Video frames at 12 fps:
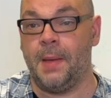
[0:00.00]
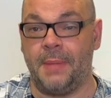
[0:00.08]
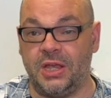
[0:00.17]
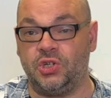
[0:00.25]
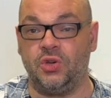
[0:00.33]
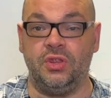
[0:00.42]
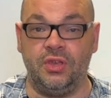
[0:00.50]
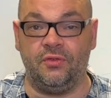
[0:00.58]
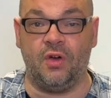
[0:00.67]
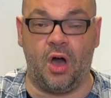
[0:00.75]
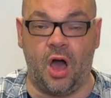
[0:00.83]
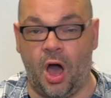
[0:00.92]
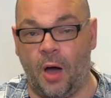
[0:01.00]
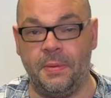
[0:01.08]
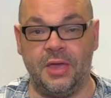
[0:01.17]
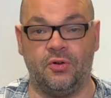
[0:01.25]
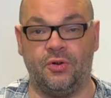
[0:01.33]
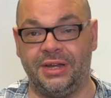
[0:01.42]
Make sure that you've got a
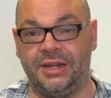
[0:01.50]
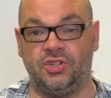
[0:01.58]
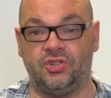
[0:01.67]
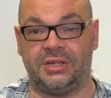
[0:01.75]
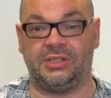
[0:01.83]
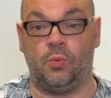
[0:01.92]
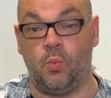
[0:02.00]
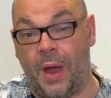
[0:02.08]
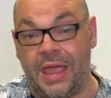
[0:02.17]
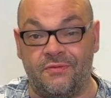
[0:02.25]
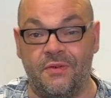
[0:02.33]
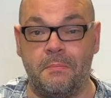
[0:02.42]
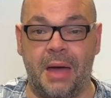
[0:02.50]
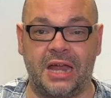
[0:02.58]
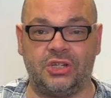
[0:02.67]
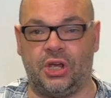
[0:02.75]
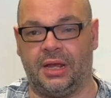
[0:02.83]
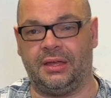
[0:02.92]
hobby or an interest away from
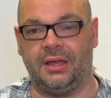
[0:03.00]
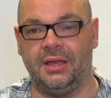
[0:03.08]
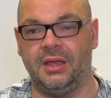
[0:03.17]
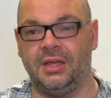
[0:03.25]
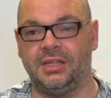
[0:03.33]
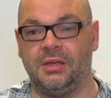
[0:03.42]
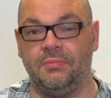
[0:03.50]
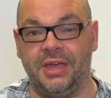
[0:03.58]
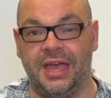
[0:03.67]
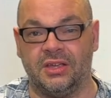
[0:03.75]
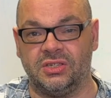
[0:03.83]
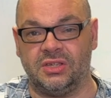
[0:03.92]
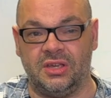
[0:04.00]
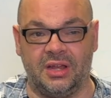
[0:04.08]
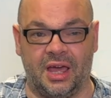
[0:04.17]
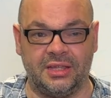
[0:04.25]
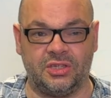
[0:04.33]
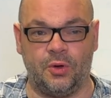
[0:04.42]
magic, something else that you
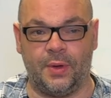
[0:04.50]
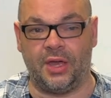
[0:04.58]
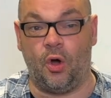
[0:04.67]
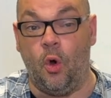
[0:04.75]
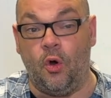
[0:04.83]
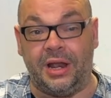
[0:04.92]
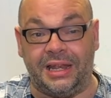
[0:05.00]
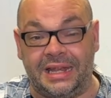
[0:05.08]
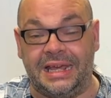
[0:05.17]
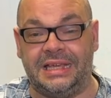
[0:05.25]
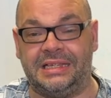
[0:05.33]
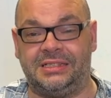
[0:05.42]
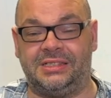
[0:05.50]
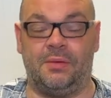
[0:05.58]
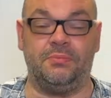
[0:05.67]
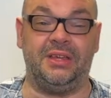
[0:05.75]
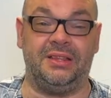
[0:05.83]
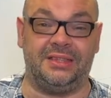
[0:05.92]
like doing, or at least
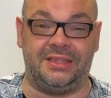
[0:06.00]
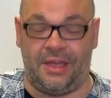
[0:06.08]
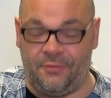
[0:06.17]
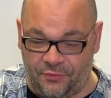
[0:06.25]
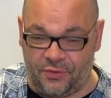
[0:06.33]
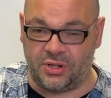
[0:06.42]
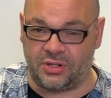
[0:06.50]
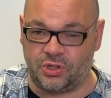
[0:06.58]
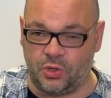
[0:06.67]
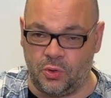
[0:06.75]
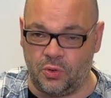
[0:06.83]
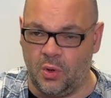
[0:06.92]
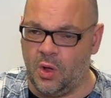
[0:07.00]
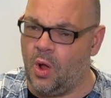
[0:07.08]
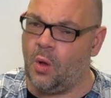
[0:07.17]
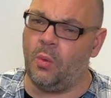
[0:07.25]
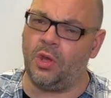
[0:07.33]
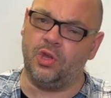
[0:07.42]
something different to
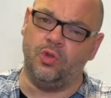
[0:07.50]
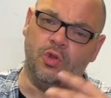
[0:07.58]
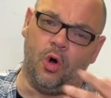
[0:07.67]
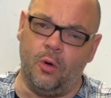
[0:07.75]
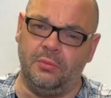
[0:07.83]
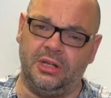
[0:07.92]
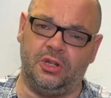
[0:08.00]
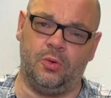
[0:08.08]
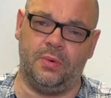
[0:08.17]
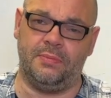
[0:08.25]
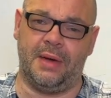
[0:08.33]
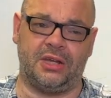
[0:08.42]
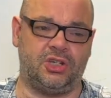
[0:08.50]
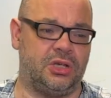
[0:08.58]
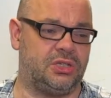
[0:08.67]
what you normally do with magic.